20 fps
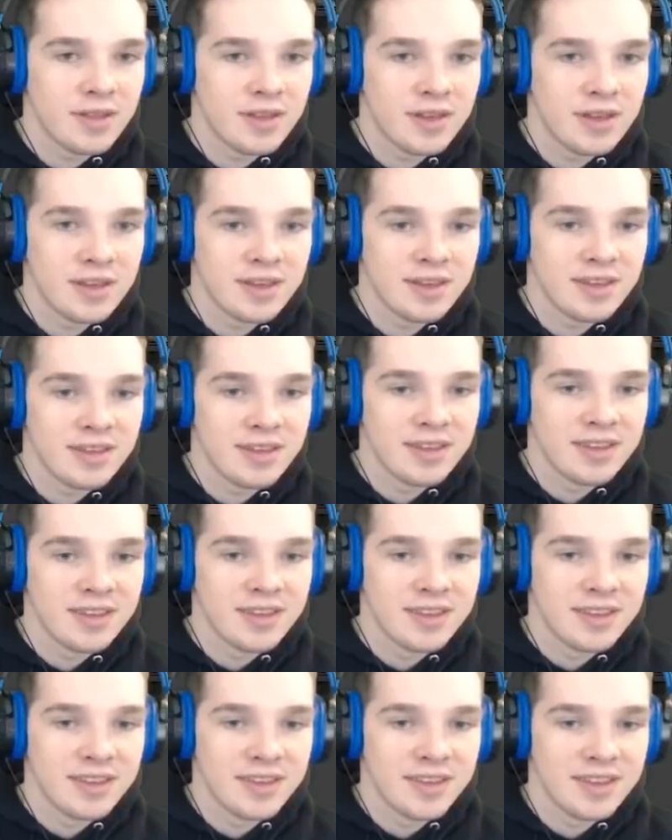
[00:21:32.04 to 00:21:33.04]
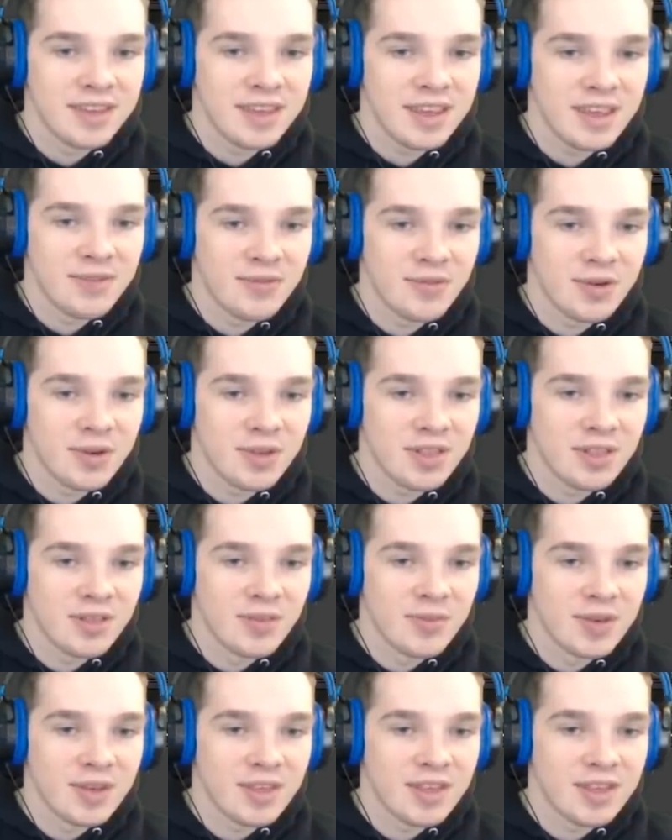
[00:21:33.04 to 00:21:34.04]
See? Came first in
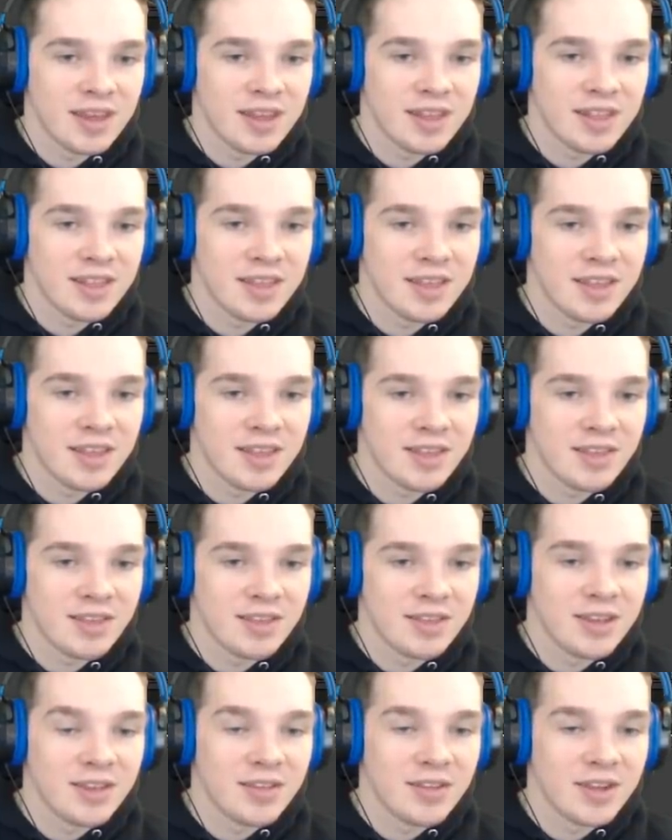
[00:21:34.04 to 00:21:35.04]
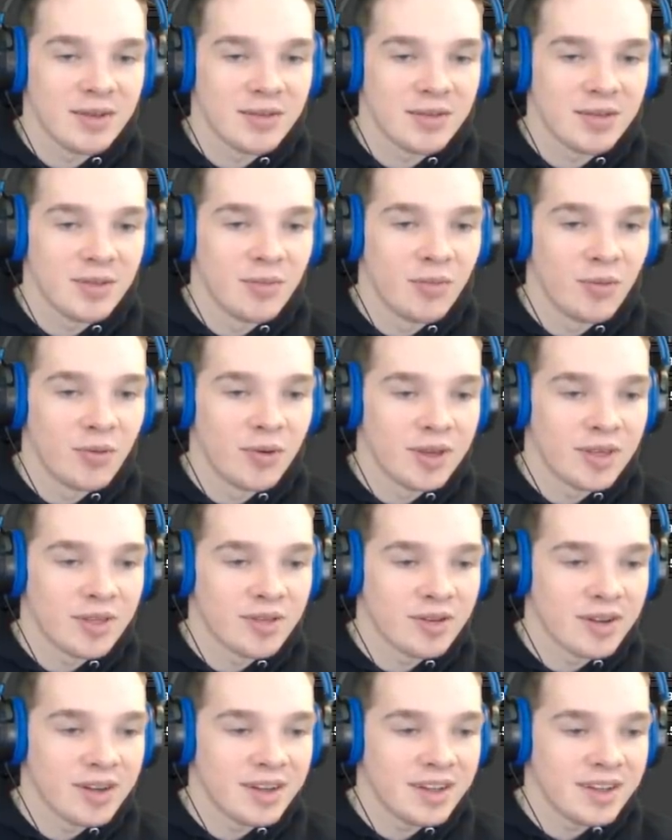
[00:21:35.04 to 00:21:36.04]
the BCIT's league line with the
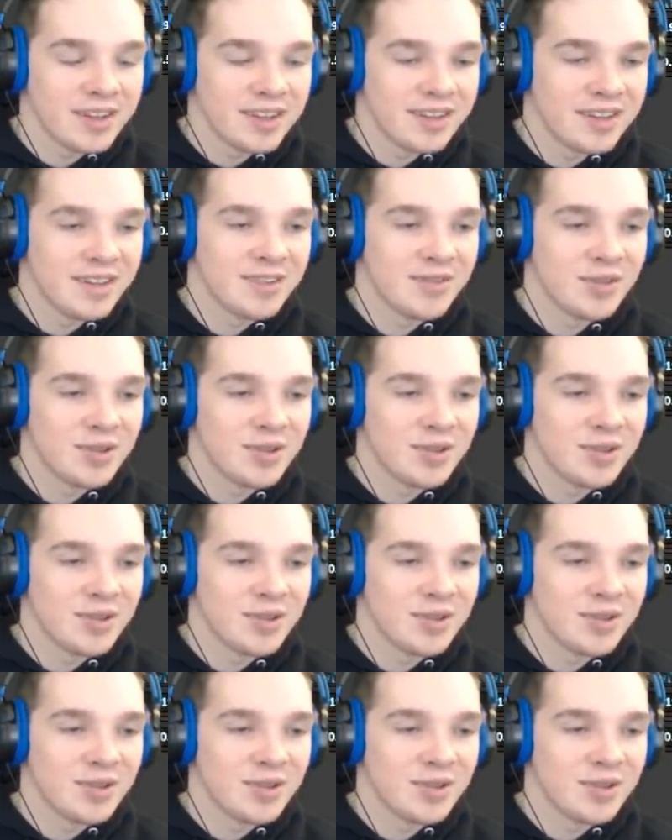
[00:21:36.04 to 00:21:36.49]
boys, alright?